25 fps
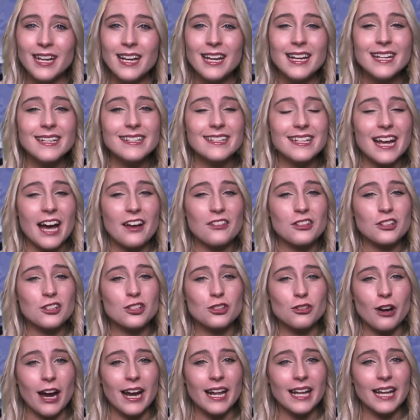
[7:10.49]
South
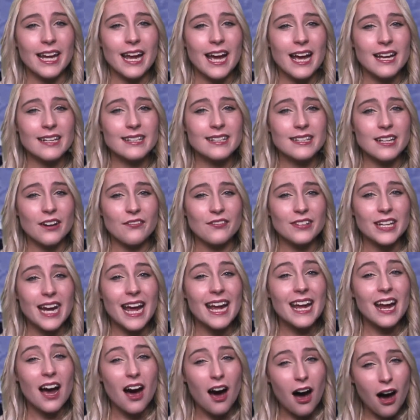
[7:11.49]
Australia has suffered
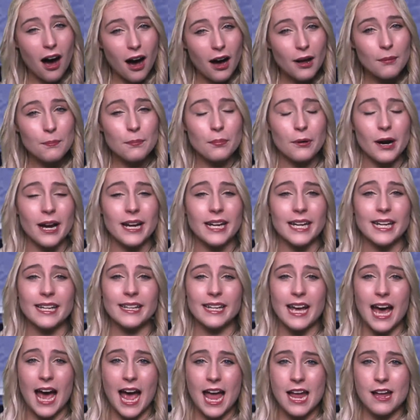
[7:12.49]
a heartbreak in the
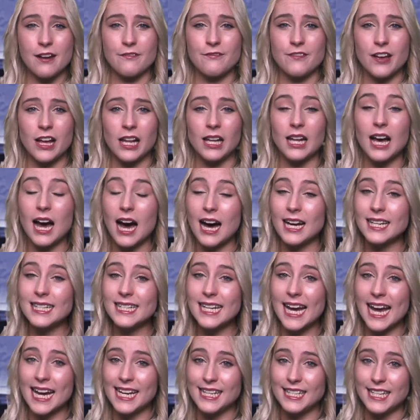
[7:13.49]
AFL
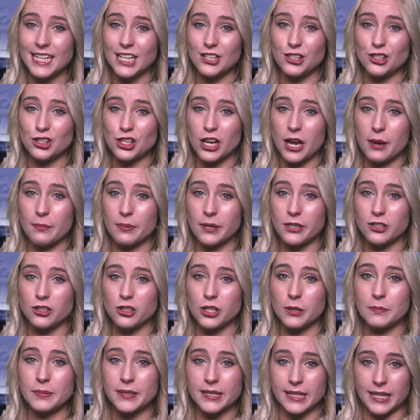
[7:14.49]
Under-18
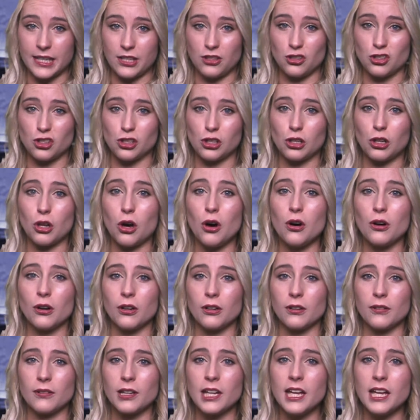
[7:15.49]
Championships in Geelong.